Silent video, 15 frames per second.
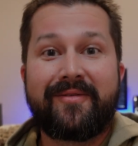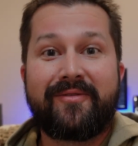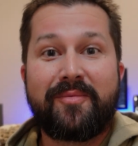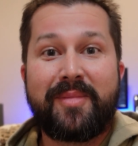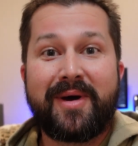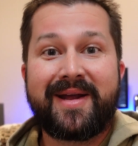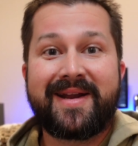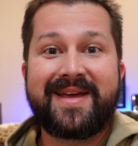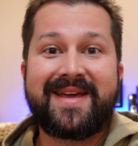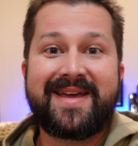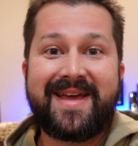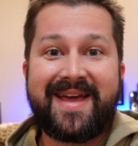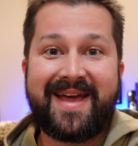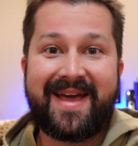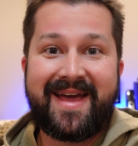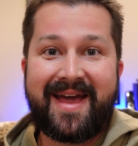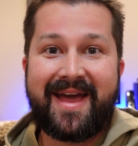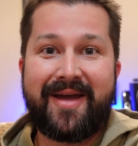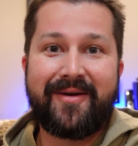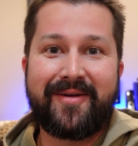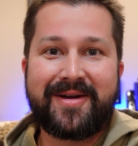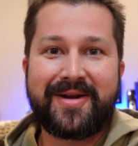everybody?
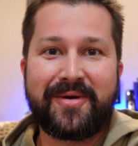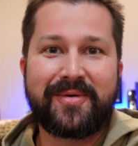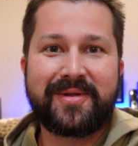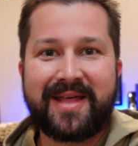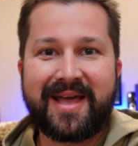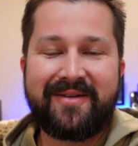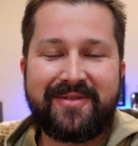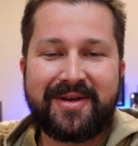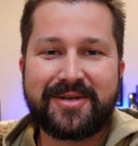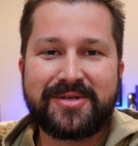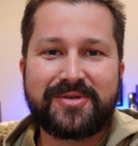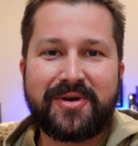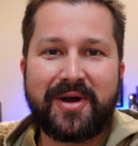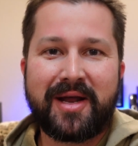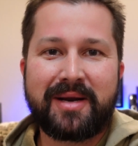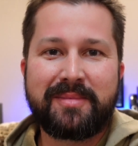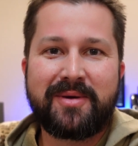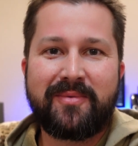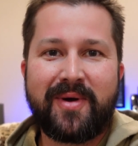Aaron here with AV Astronomy.